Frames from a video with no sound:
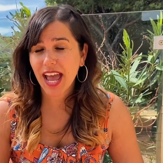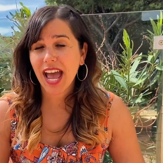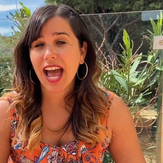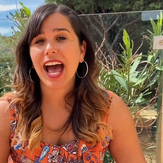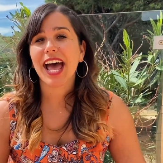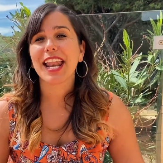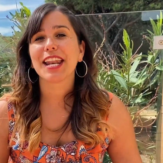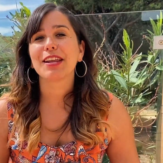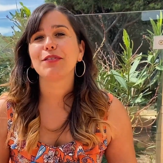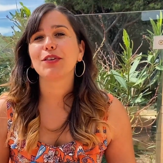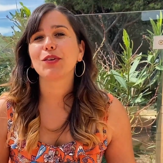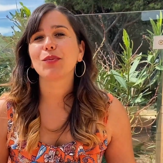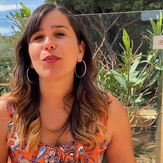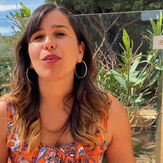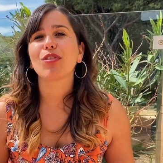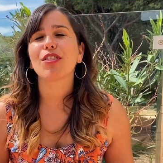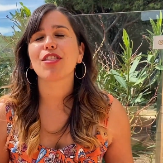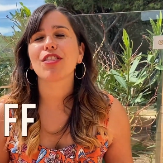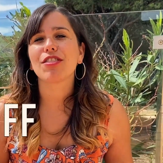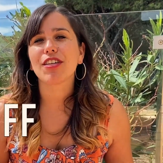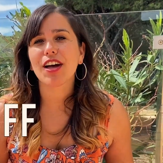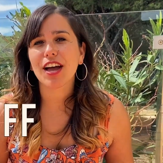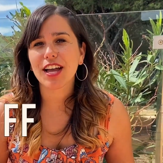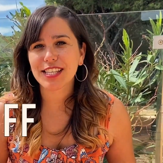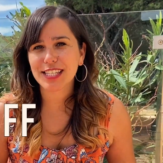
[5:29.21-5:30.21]
and if you want
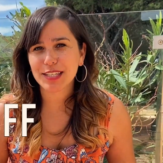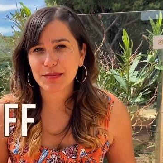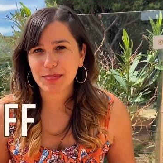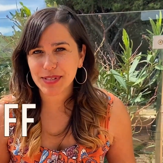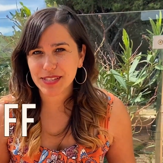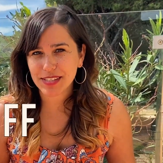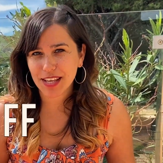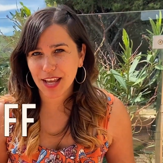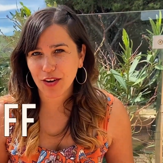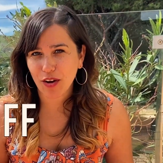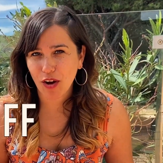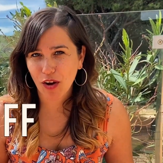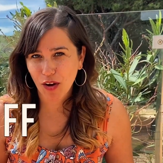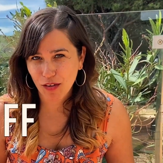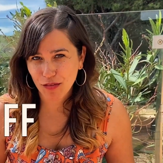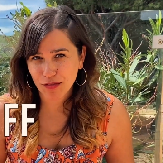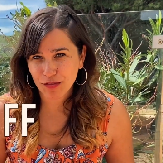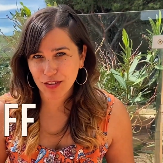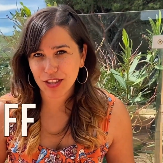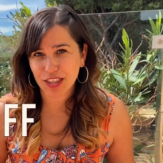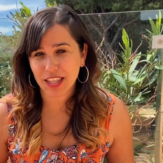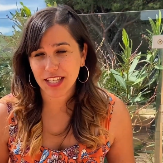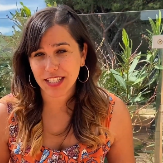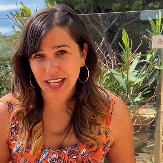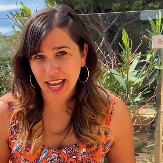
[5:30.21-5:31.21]
30% off
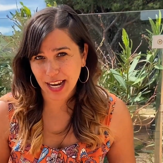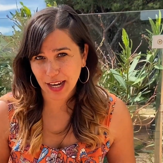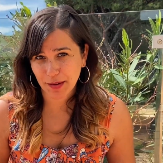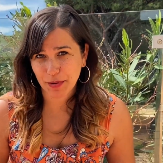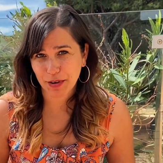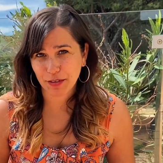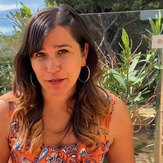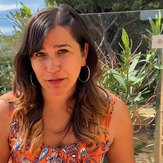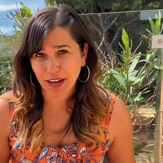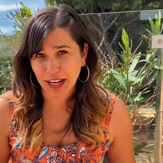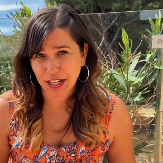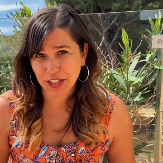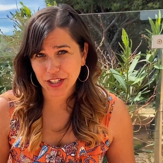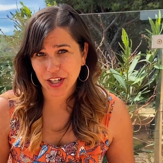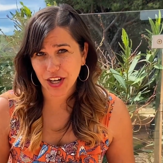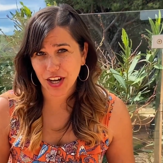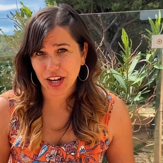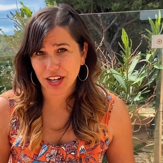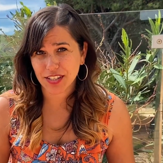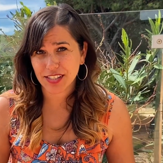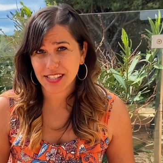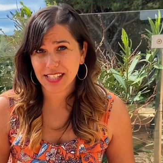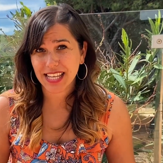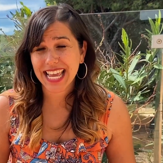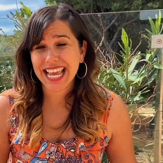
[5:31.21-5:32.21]
the Deckmill
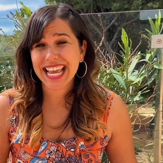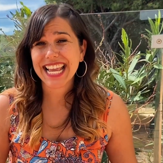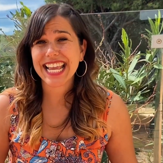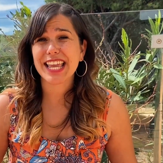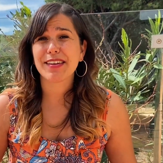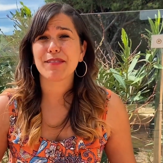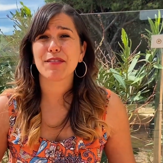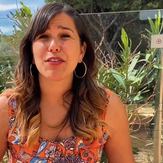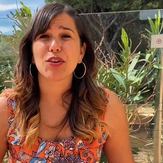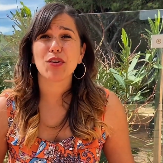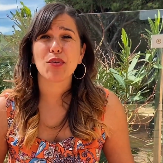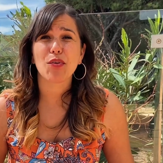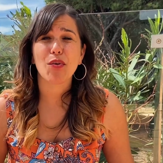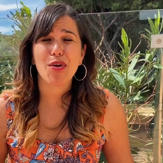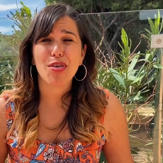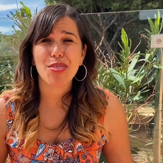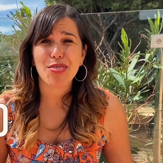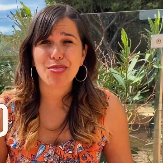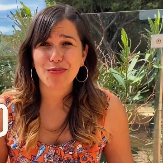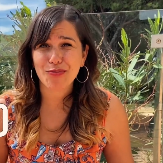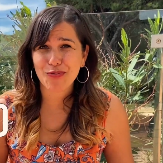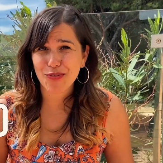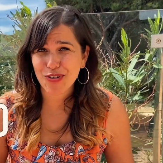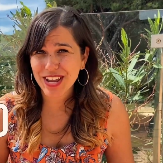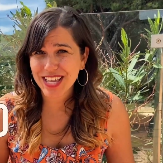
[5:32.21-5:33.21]
flashcards, giving you
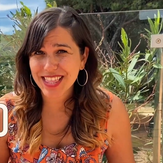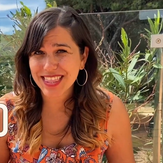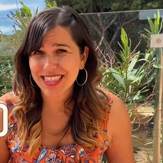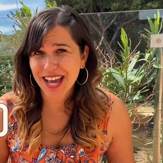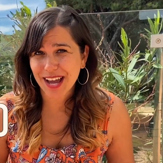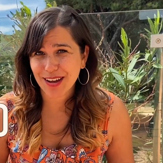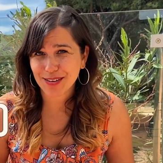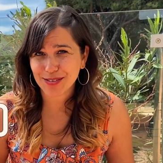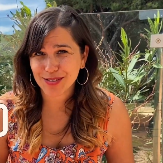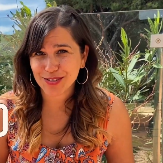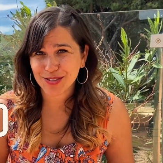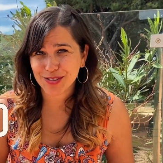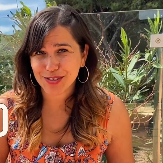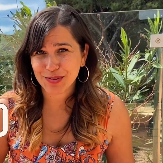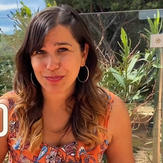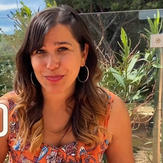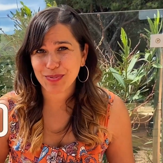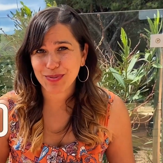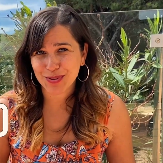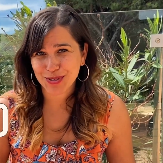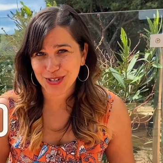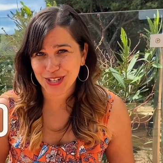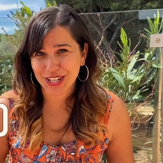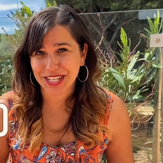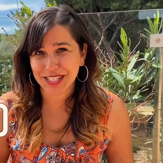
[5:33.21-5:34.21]
3,000
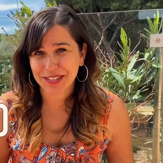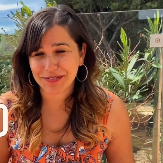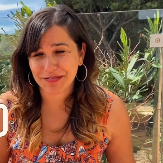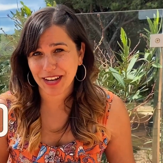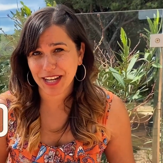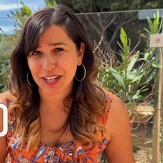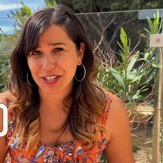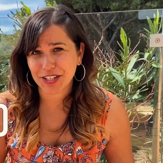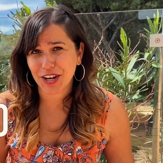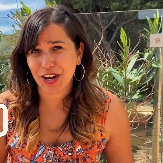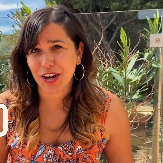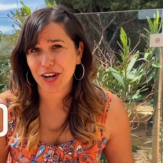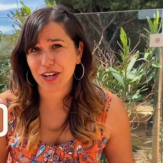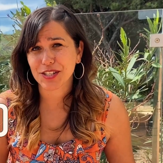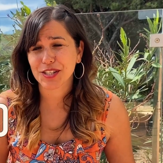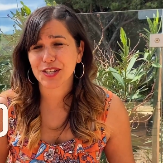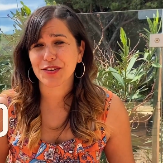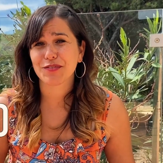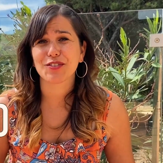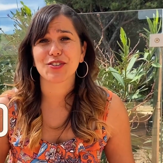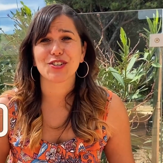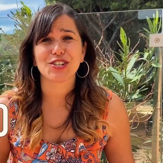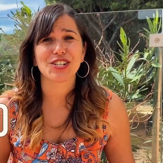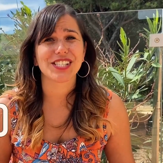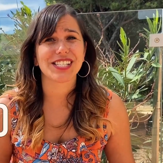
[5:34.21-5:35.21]
Portuguese flashcards
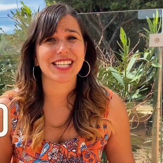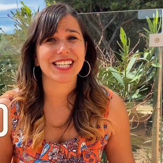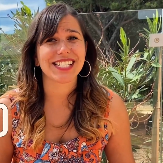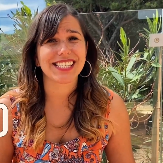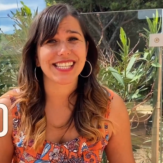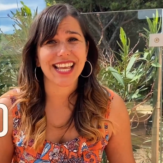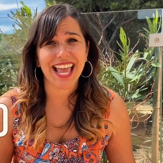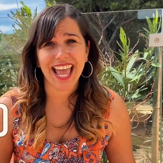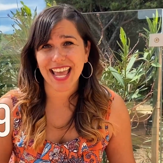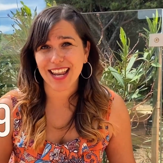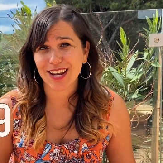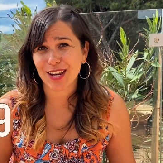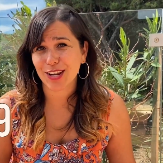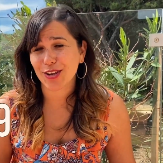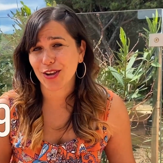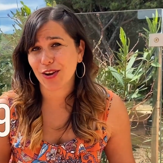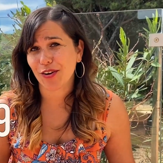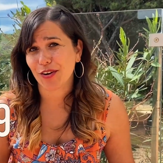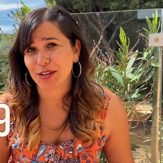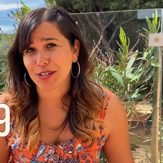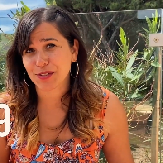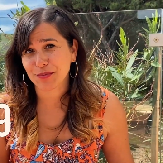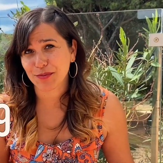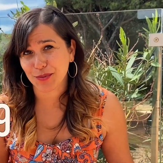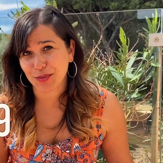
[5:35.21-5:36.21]
for just
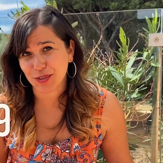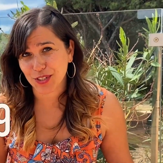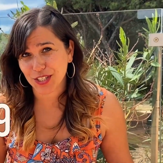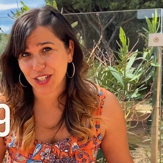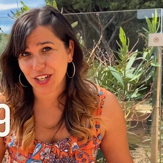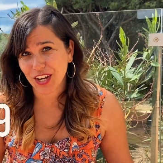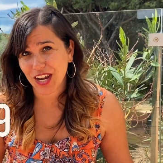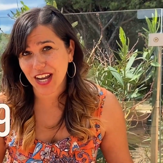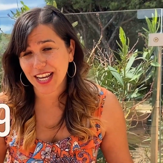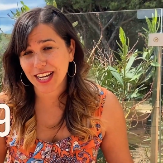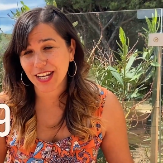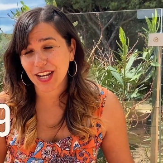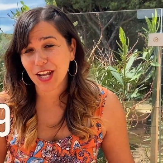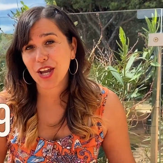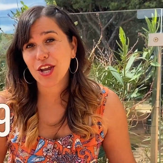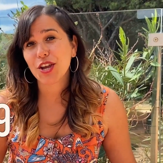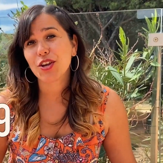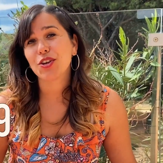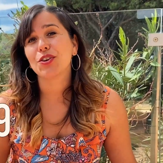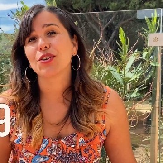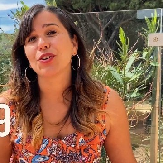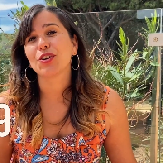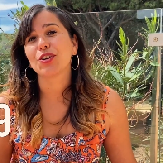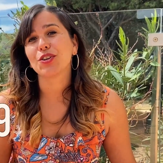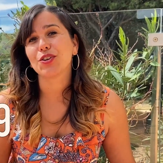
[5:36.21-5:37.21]
€10.49,
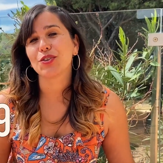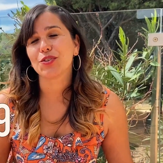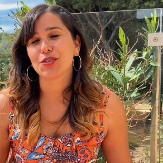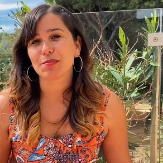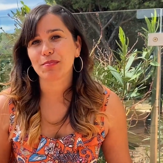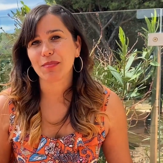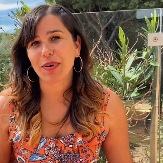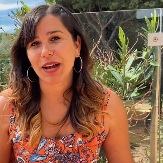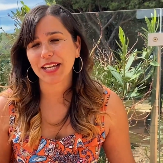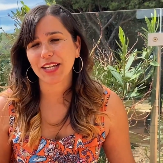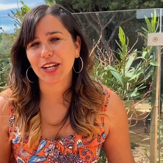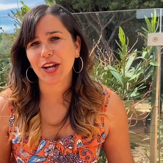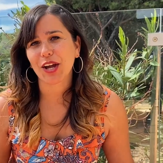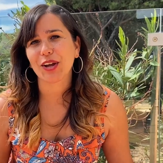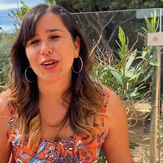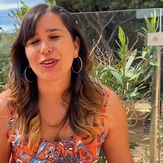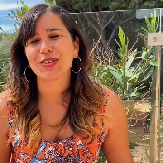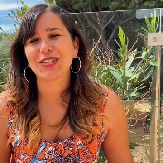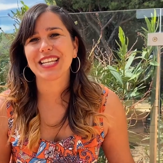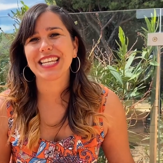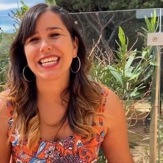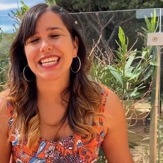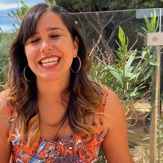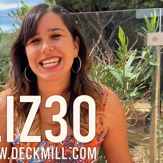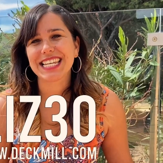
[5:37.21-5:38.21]
you can use my
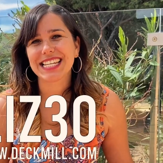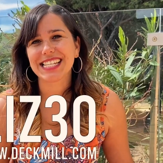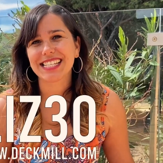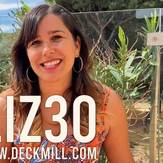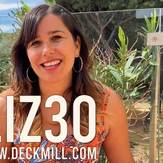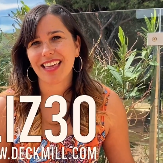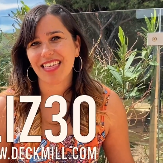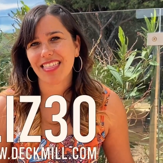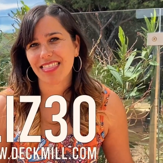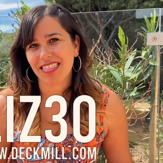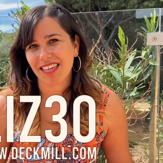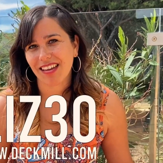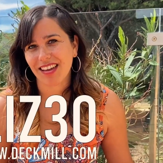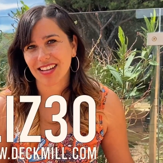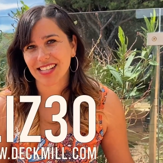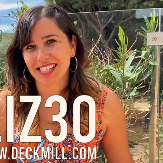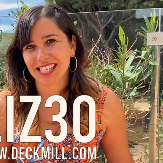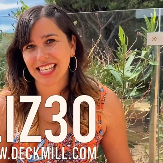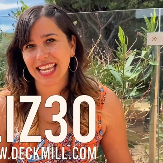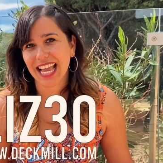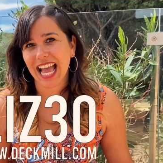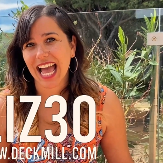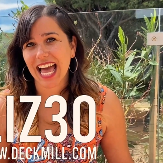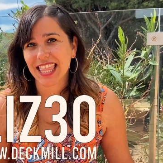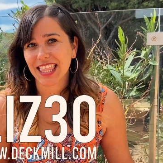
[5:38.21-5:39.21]
code
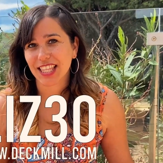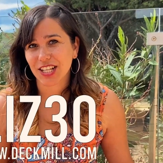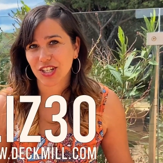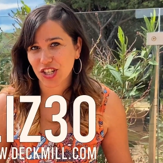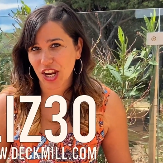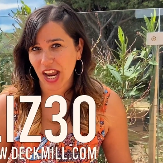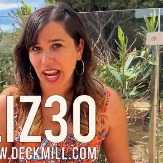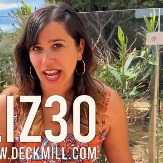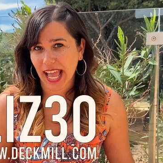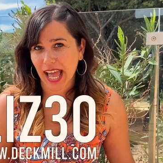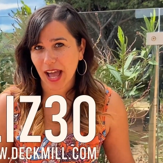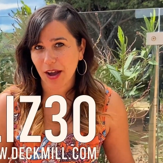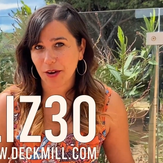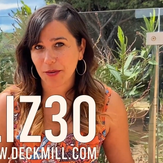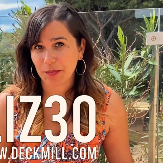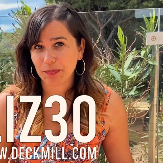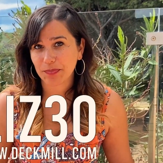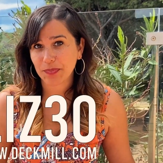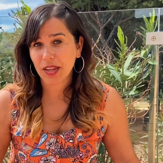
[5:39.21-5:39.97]
LIZ30 at the checkout.